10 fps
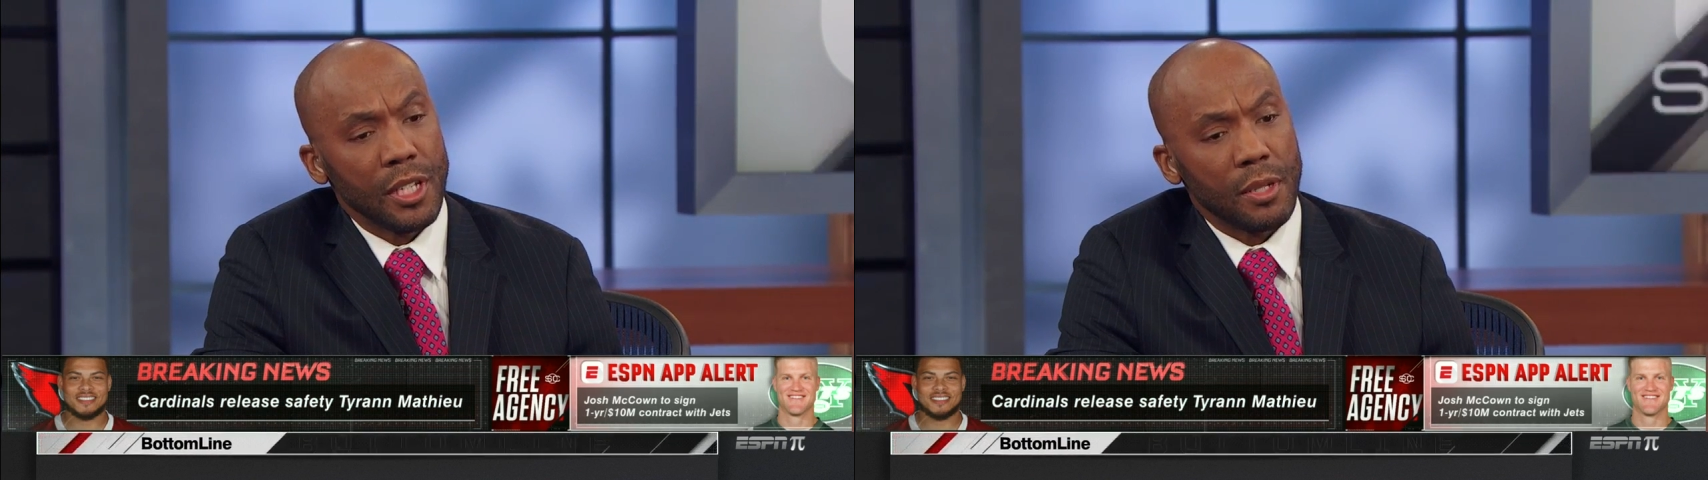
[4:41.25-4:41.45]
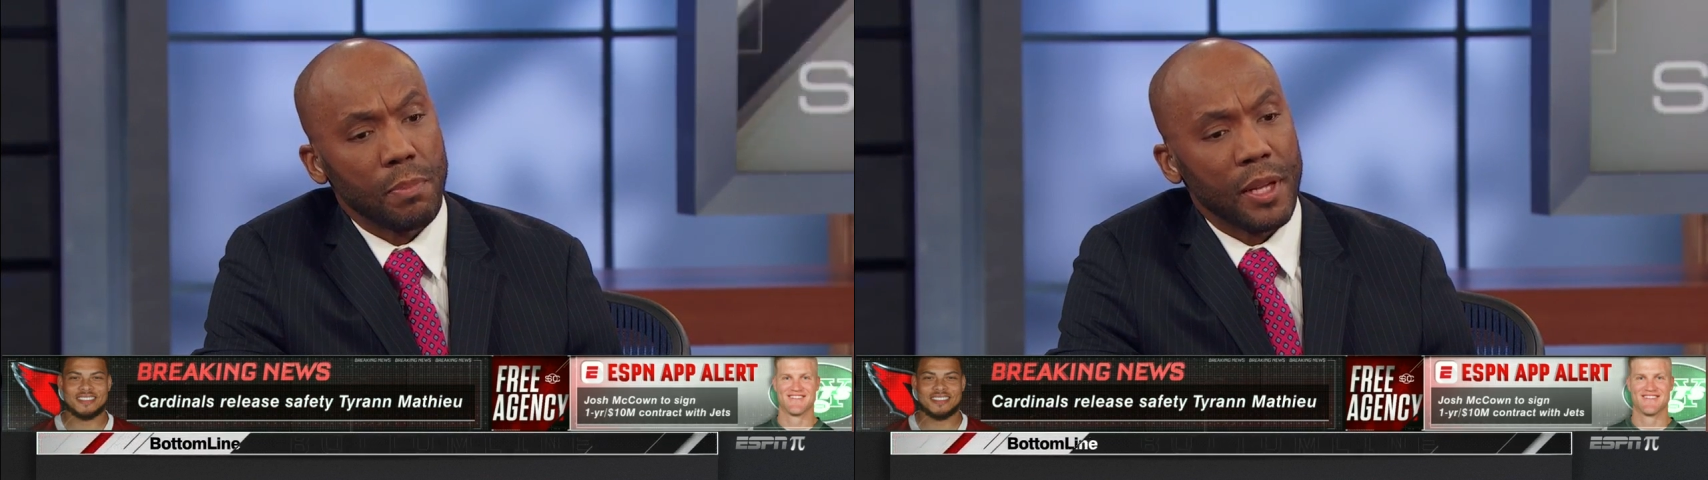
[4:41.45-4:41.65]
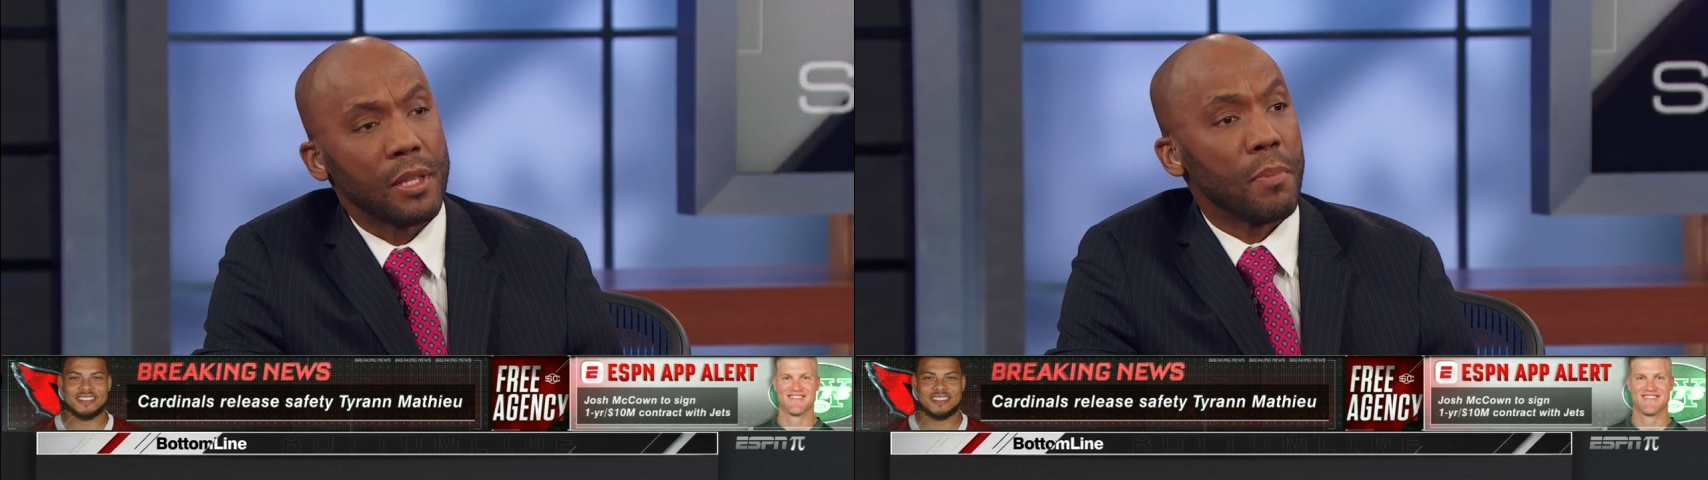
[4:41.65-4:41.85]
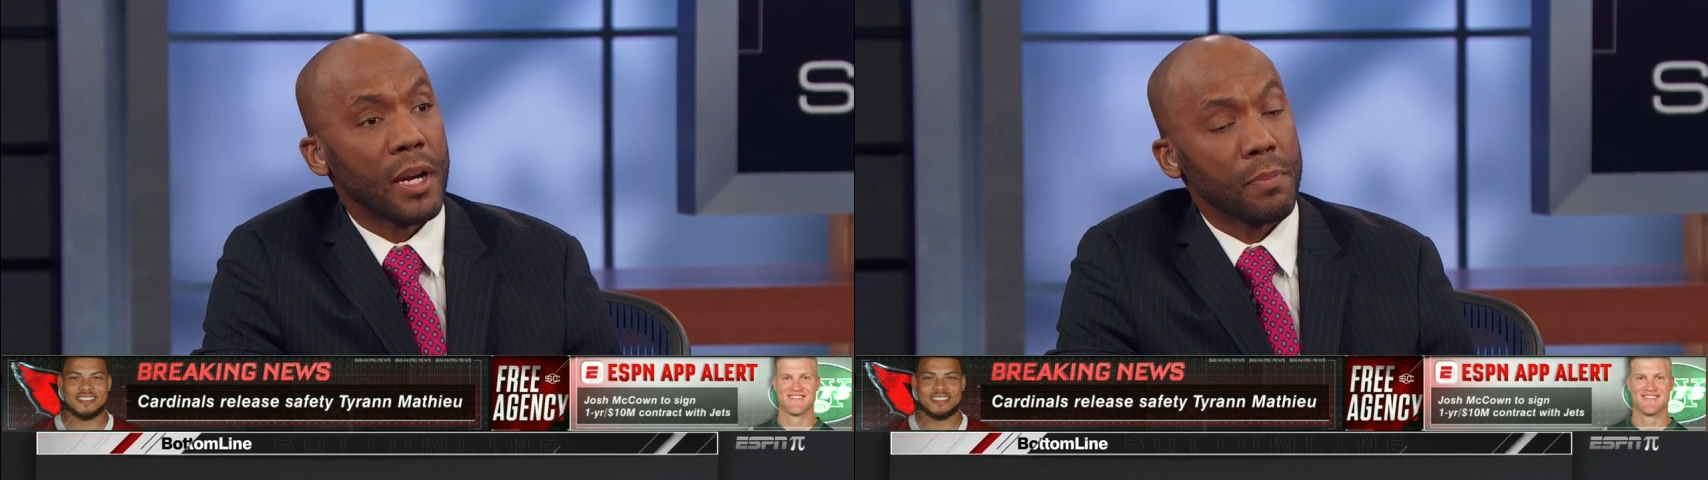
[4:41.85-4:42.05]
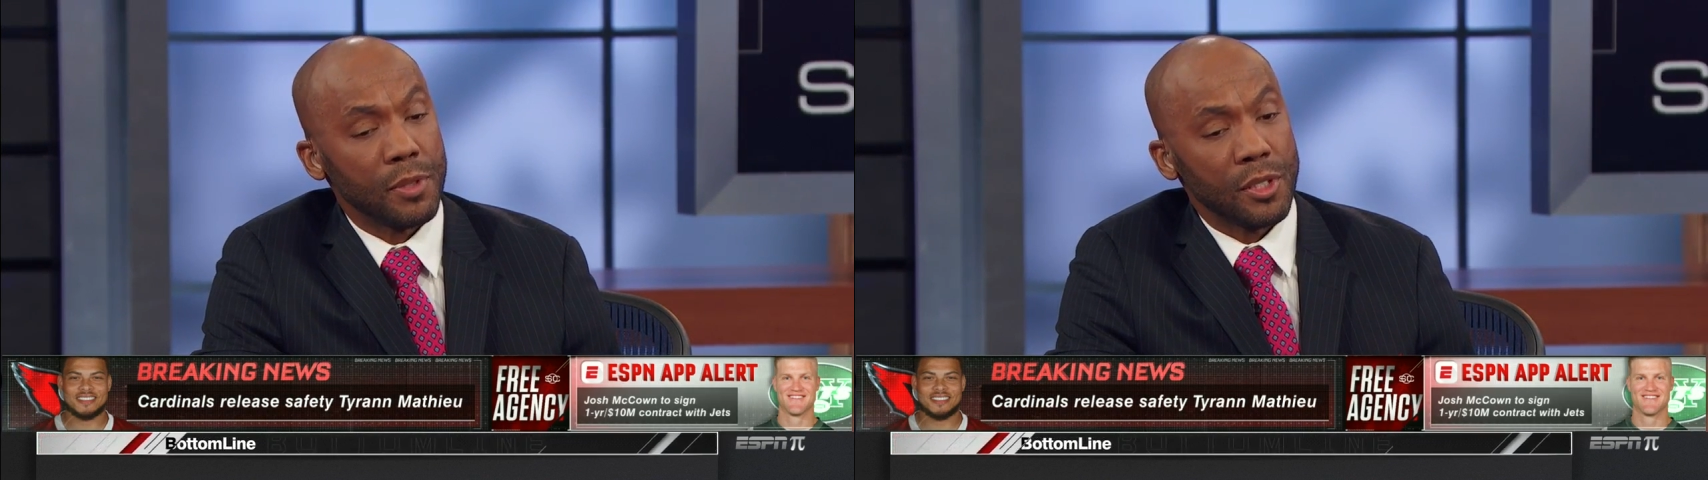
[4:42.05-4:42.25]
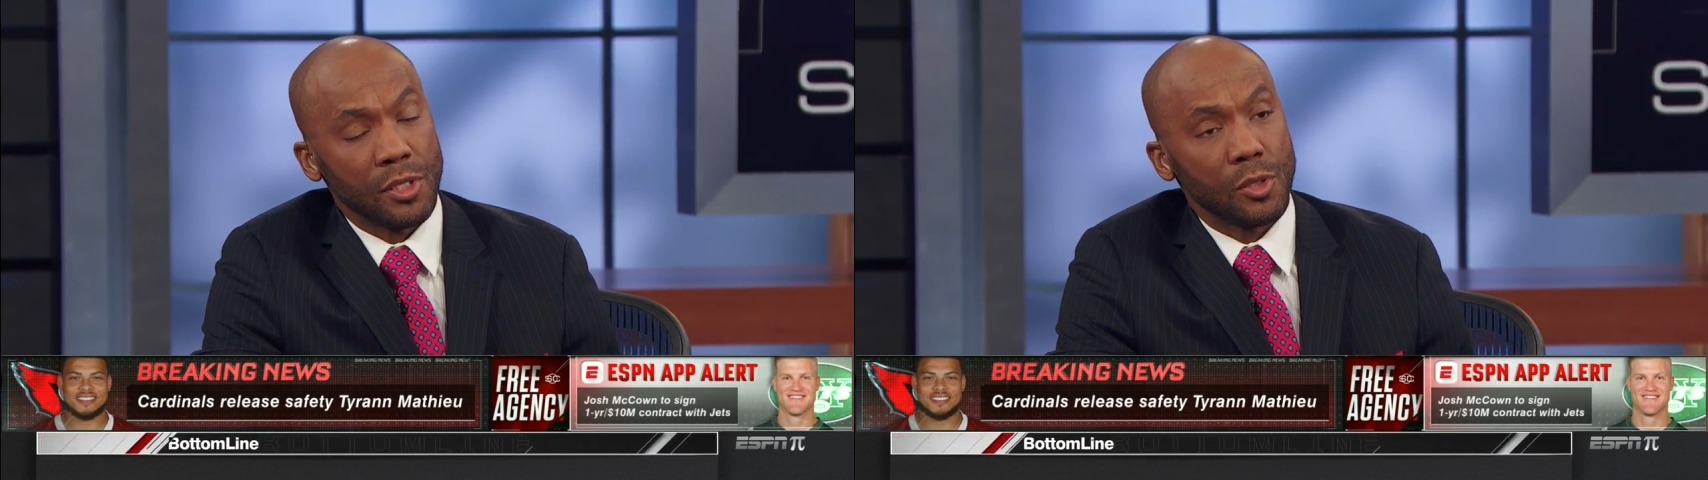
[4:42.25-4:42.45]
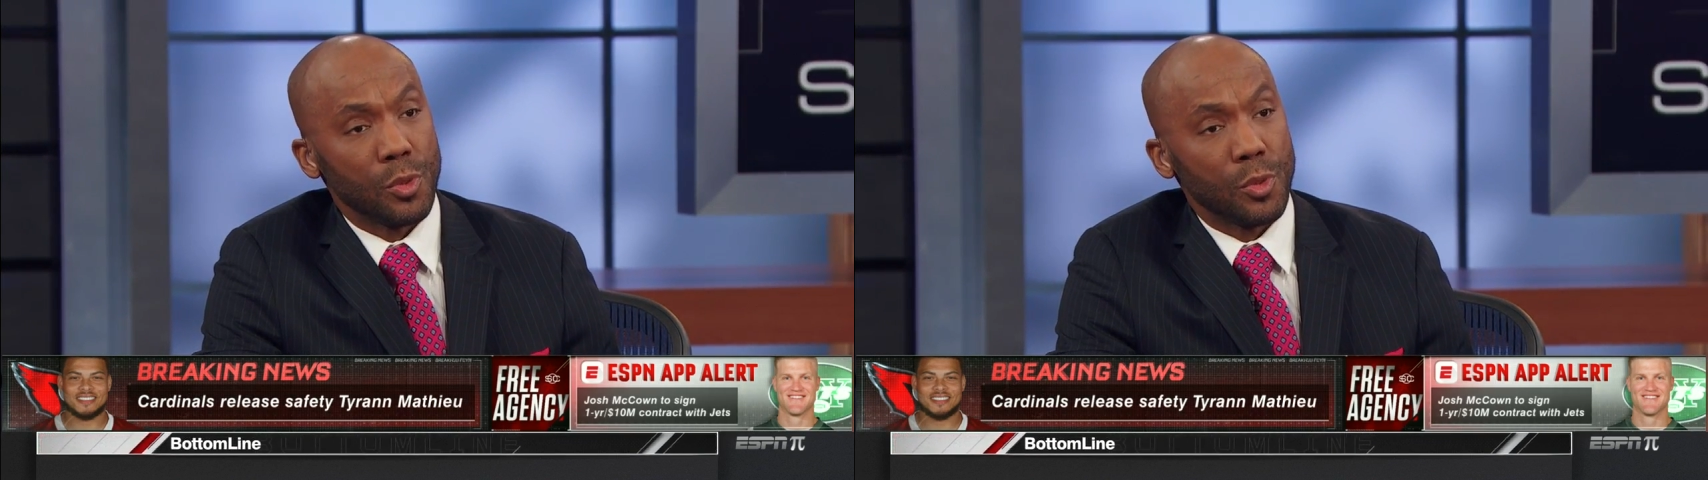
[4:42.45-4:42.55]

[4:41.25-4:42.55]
He could play the money position,